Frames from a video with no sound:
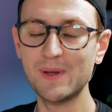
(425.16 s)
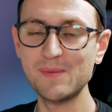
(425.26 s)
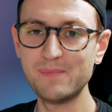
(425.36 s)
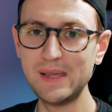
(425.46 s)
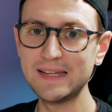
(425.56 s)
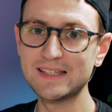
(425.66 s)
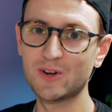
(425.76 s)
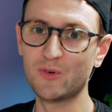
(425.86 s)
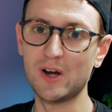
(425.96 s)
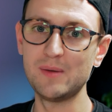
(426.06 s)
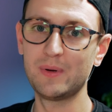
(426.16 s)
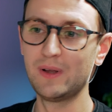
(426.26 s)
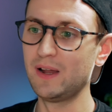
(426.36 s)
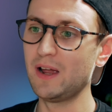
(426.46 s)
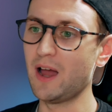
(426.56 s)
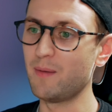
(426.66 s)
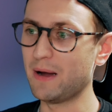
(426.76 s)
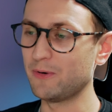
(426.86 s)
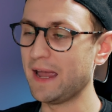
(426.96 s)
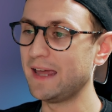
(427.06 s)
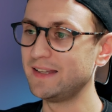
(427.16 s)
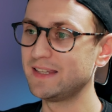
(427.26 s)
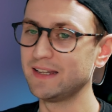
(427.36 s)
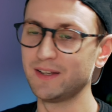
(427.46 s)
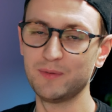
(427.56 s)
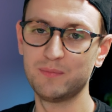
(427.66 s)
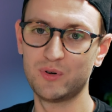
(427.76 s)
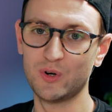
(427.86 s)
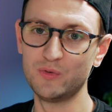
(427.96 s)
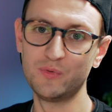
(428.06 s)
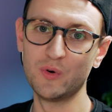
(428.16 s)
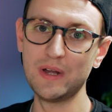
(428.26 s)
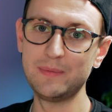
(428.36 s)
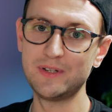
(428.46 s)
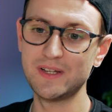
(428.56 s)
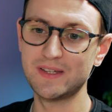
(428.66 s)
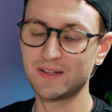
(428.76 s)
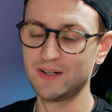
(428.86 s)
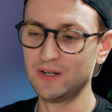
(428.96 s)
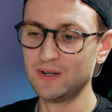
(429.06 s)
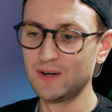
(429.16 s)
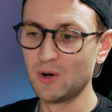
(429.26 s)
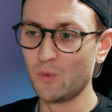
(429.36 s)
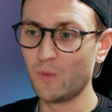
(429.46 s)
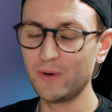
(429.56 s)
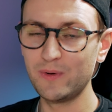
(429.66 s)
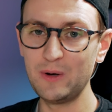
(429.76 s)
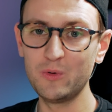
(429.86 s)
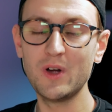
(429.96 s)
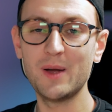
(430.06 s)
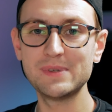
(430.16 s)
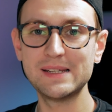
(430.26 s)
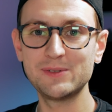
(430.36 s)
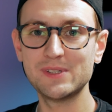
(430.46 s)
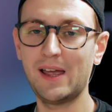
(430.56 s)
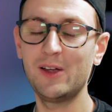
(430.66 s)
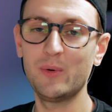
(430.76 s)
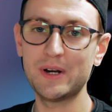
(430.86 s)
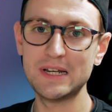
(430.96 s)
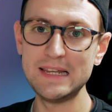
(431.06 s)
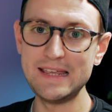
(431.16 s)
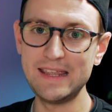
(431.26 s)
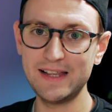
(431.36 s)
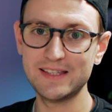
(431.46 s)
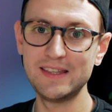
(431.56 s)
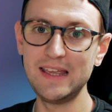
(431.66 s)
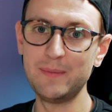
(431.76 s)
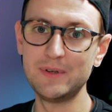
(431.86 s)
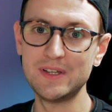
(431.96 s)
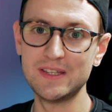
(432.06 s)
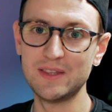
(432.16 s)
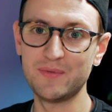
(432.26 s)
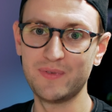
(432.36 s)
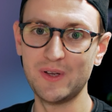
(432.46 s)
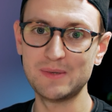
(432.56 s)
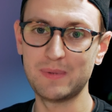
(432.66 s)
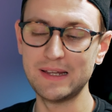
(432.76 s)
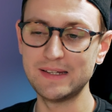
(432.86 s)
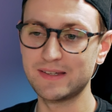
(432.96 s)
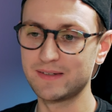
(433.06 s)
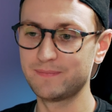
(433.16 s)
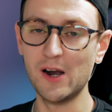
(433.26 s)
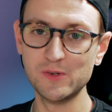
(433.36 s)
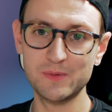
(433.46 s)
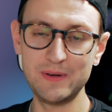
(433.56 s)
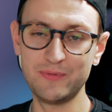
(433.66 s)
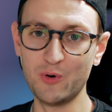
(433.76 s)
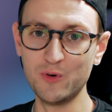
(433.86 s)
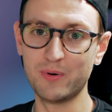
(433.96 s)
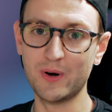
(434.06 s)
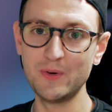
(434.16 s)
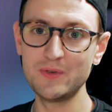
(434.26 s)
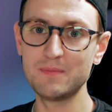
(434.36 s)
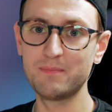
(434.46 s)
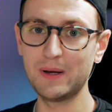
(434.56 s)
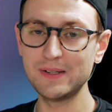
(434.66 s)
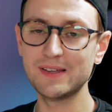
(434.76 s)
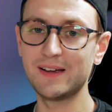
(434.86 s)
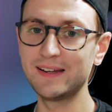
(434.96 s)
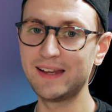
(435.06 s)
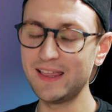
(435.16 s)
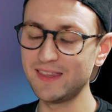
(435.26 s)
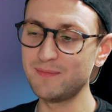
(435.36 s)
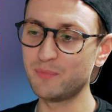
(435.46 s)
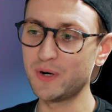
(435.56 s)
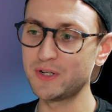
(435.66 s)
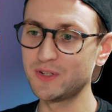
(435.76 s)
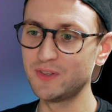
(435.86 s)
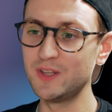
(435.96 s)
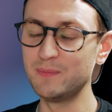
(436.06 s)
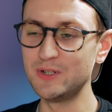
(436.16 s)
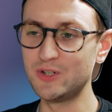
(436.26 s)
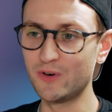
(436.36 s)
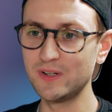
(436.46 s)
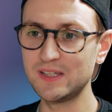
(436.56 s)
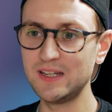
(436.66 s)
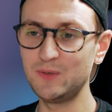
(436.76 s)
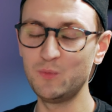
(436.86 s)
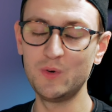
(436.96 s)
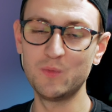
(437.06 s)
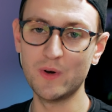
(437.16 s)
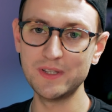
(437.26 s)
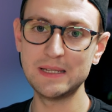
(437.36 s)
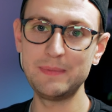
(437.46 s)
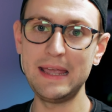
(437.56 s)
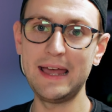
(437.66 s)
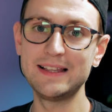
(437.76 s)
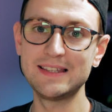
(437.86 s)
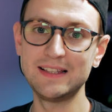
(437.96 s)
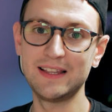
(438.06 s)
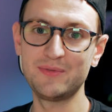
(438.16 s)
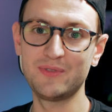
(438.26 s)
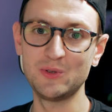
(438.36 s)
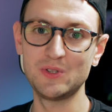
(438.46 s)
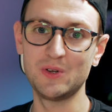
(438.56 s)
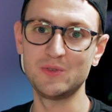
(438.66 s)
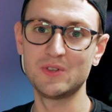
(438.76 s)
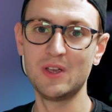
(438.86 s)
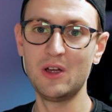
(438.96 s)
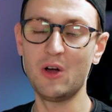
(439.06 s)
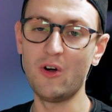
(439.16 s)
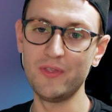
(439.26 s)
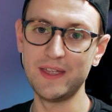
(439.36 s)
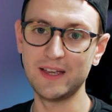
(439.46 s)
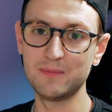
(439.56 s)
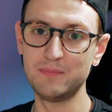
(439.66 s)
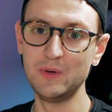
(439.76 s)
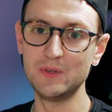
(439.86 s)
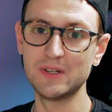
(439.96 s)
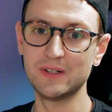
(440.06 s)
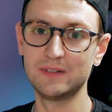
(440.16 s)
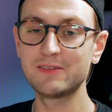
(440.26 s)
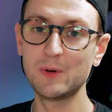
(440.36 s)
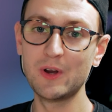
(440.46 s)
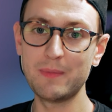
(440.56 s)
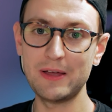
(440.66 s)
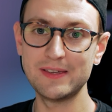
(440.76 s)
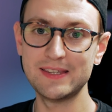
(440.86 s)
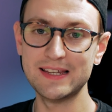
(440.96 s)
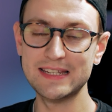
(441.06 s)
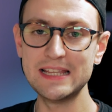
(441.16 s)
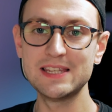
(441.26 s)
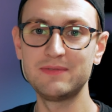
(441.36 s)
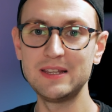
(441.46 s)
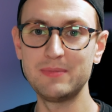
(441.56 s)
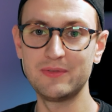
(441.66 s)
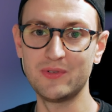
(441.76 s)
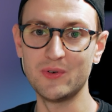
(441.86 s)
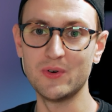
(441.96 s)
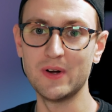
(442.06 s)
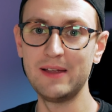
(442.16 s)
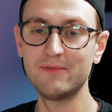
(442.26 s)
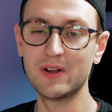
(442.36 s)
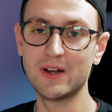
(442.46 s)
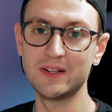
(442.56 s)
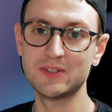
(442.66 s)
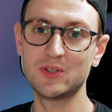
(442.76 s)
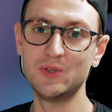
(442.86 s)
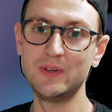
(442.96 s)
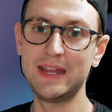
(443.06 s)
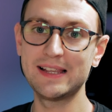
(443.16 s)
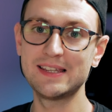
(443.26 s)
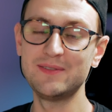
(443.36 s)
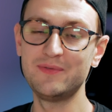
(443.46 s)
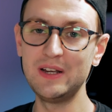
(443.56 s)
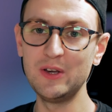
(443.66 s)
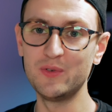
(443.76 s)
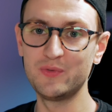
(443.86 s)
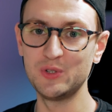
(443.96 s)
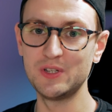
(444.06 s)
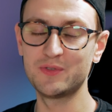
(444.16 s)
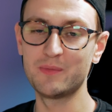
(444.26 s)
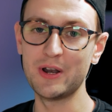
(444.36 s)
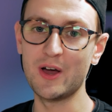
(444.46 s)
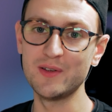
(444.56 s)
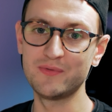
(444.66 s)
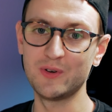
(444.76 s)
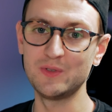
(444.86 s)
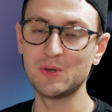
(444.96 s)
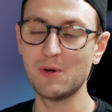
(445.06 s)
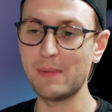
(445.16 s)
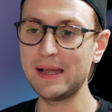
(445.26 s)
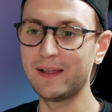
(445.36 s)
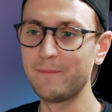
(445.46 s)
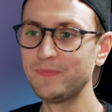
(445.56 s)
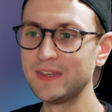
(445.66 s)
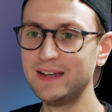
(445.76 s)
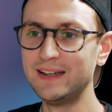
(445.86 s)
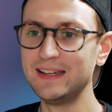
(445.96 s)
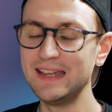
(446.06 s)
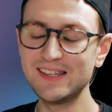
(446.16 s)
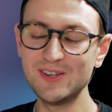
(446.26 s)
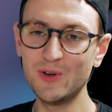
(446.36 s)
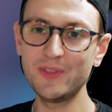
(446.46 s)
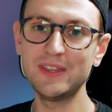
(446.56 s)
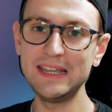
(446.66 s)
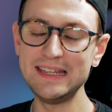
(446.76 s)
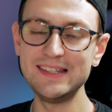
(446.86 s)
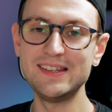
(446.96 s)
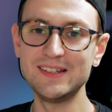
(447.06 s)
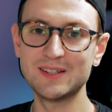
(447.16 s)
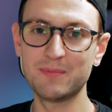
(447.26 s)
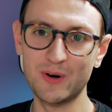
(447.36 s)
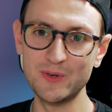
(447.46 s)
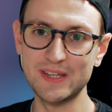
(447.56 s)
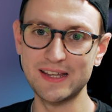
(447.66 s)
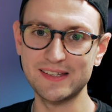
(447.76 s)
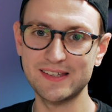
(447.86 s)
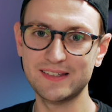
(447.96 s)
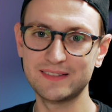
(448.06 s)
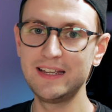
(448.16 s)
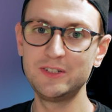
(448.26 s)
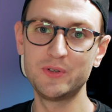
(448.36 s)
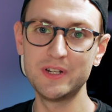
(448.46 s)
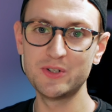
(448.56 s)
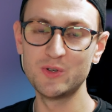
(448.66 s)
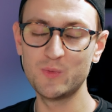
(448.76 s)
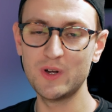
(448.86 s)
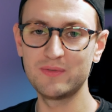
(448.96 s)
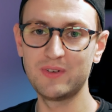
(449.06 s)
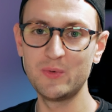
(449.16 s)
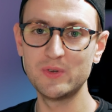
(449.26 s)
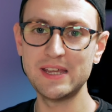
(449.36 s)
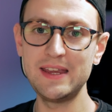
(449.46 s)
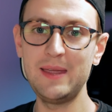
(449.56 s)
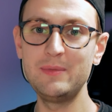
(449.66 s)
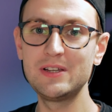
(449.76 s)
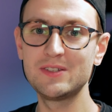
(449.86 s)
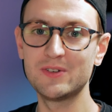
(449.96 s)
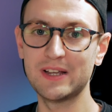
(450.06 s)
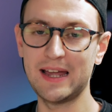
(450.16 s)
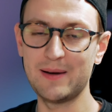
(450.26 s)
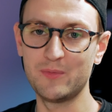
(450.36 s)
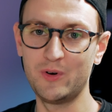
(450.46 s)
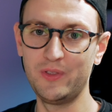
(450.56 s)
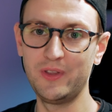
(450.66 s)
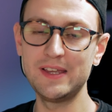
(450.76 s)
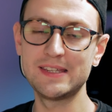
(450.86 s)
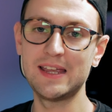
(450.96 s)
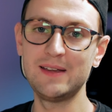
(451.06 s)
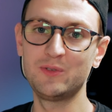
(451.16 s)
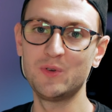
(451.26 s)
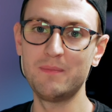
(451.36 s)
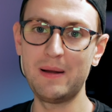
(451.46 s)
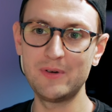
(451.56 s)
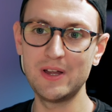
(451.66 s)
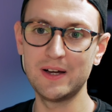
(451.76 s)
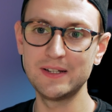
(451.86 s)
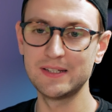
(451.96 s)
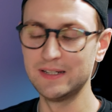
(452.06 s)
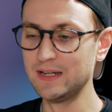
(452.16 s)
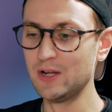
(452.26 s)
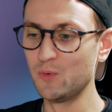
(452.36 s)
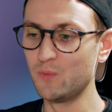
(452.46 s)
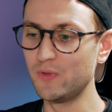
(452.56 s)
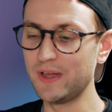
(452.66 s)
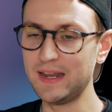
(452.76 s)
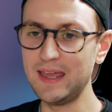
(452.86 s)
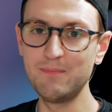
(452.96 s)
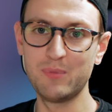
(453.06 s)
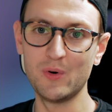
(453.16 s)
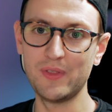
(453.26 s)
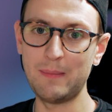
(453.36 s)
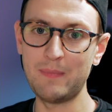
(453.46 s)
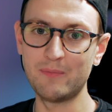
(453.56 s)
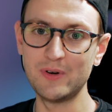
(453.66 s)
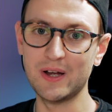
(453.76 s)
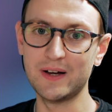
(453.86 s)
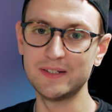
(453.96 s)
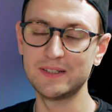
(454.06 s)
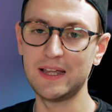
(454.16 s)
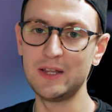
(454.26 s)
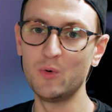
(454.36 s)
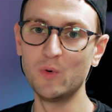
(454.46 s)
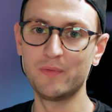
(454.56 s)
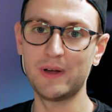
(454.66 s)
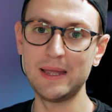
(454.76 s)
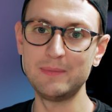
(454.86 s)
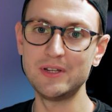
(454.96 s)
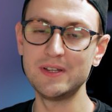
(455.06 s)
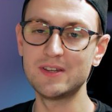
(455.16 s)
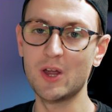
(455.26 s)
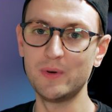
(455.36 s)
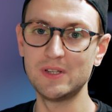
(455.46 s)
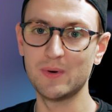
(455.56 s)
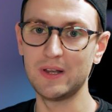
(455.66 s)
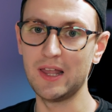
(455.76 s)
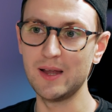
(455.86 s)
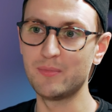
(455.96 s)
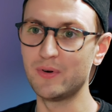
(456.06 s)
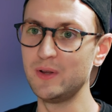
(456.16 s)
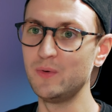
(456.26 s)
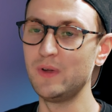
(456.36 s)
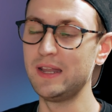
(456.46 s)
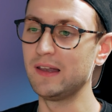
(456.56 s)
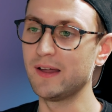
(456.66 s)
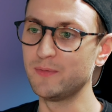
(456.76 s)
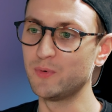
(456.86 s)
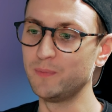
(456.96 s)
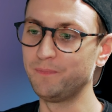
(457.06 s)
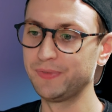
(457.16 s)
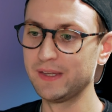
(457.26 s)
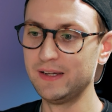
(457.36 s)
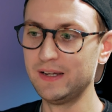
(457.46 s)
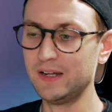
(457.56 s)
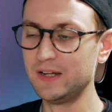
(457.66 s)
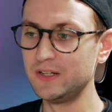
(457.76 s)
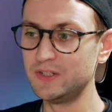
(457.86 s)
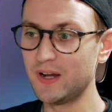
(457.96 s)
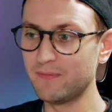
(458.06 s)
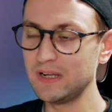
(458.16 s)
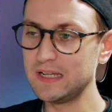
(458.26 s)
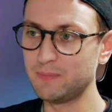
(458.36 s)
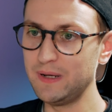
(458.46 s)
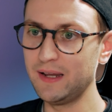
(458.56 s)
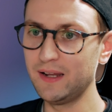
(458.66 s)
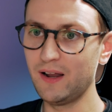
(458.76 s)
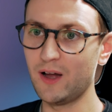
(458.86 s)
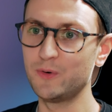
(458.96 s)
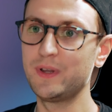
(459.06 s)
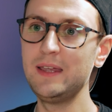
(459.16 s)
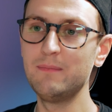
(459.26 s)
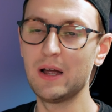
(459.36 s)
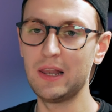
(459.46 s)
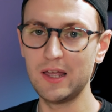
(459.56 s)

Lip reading: my biggest gripe about editing ProRAW images? Well, it all comes down to how you actually get the images in the first place. I don't speak for all pros, but I get the impression that the majority would want to be editing their photos on their computer. I've spoken about this extensively before in regards to getting video footage from an iPhone to a Mac. It's not the easiest process. In a traditional workflow, we'll take images on a camera that are saved to a memory card. We'll then import that memory card, and all of our images go into our library in Lightroom. Generally speaking, I'll keep my